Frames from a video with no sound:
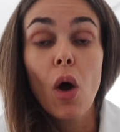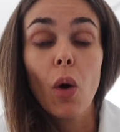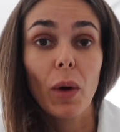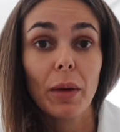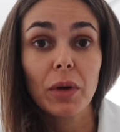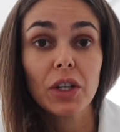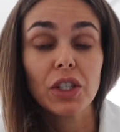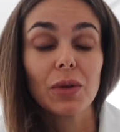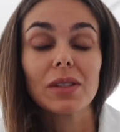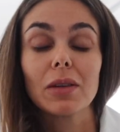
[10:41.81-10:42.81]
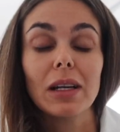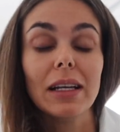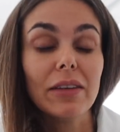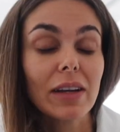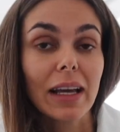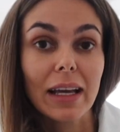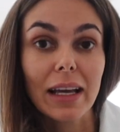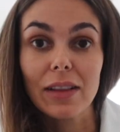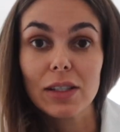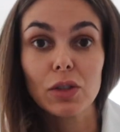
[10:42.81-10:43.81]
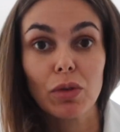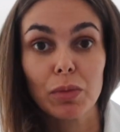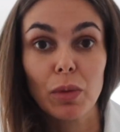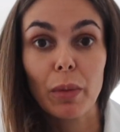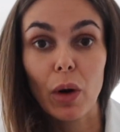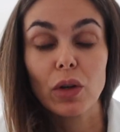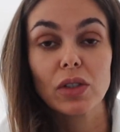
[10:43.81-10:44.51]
What I'm going to do is I'm going to leave a link in the description box.